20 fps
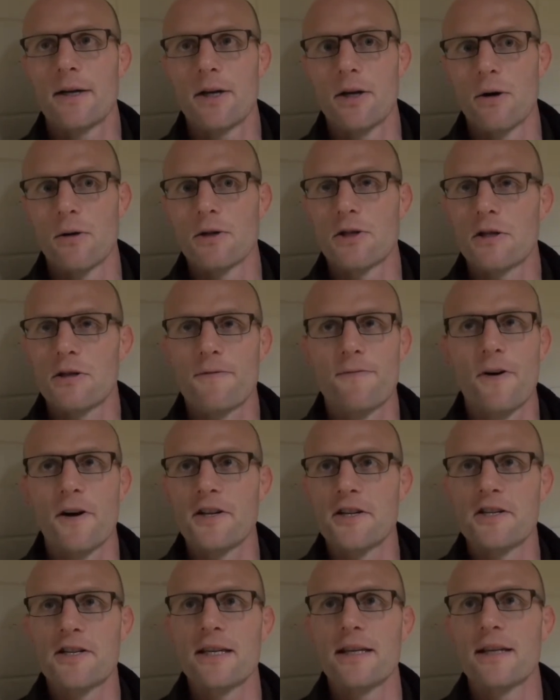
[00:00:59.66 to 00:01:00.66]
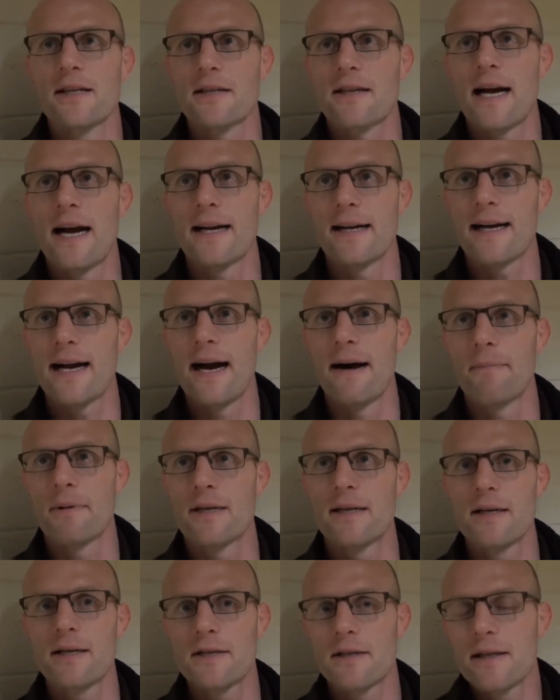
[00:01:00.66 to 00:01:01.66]
you know, it's just fun to see this kind of
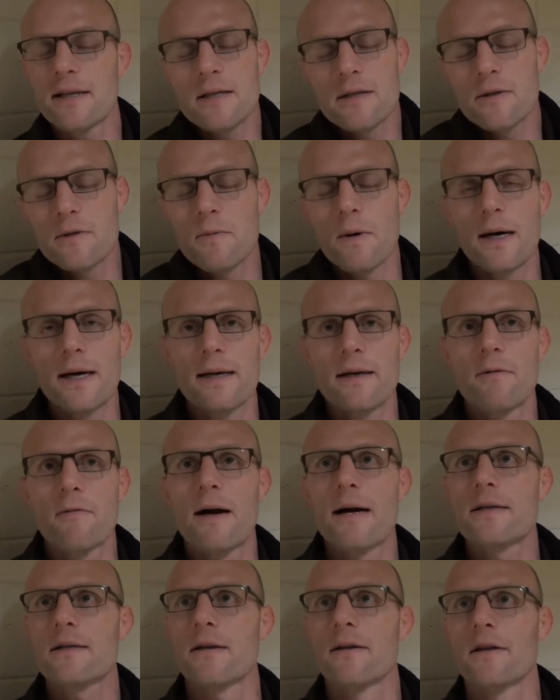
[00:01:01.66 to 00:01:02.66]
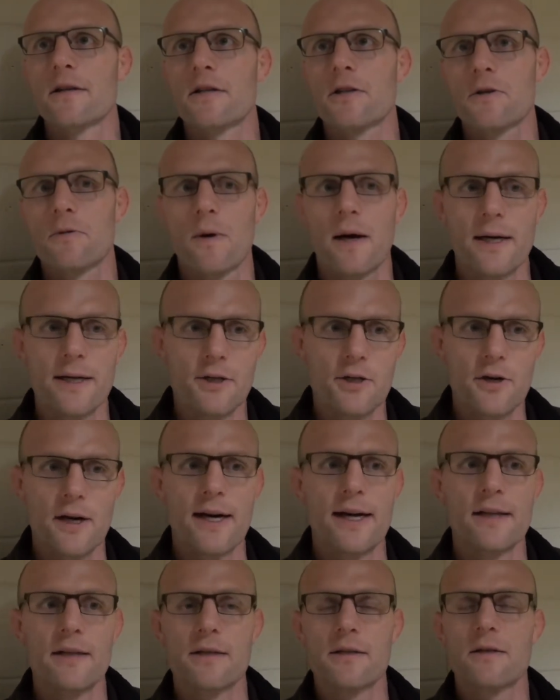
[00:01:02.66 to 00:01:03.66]
competition. This is why you wrestle. This is why you
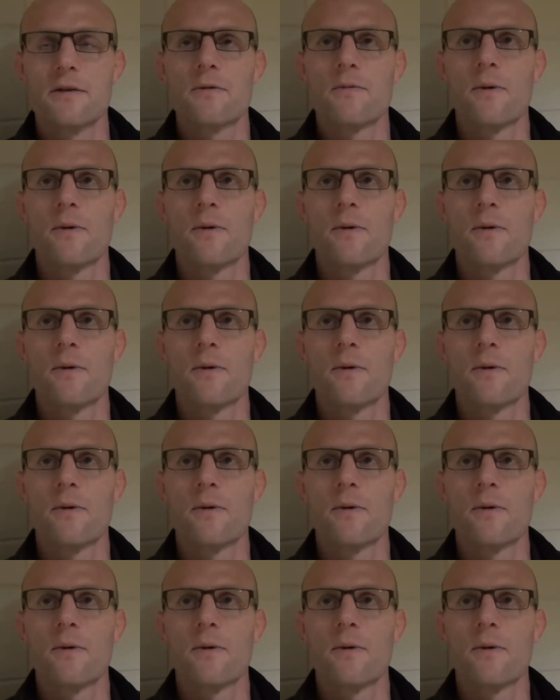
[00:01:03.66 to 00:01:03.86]
train. This is